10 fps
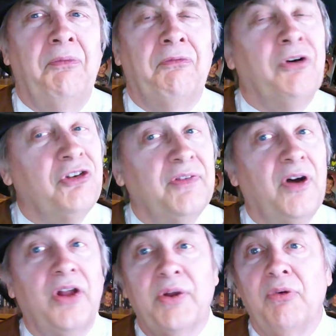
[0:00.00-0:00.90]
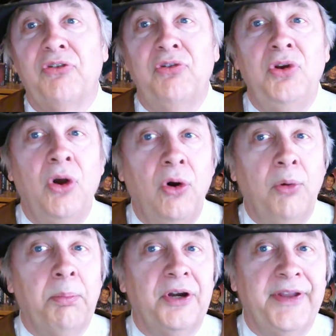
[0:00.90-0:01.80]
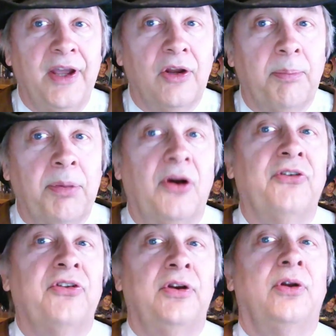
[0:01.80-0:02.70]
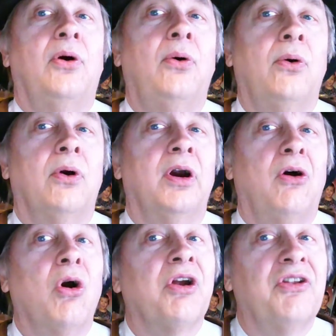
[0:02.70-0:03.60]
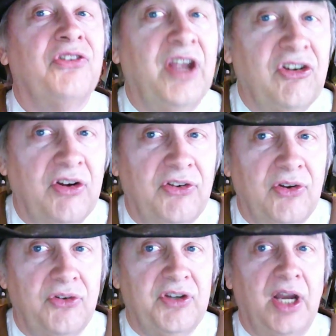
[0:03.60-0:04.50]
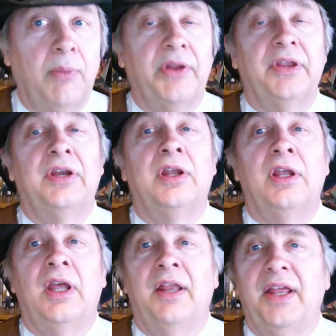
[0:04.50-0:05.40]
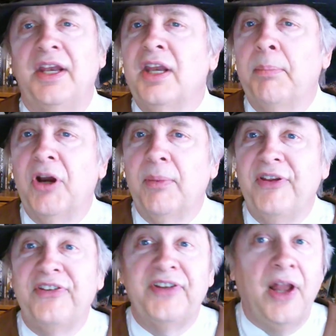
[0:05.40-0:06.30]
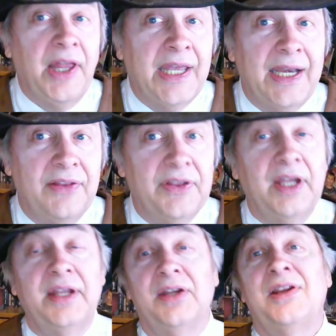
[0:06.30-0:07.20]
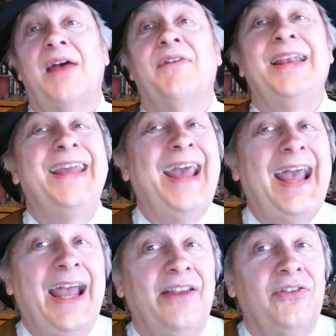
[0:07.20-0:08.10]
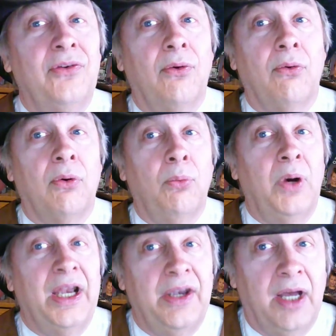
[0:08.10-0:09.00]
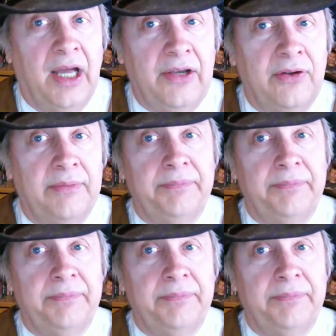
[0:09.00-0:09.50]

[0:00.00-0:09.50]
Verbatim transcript: first of all, there was no particular person or organization associated with it. They didn't appear to be selling anything. They didn't have any ads or whatnot,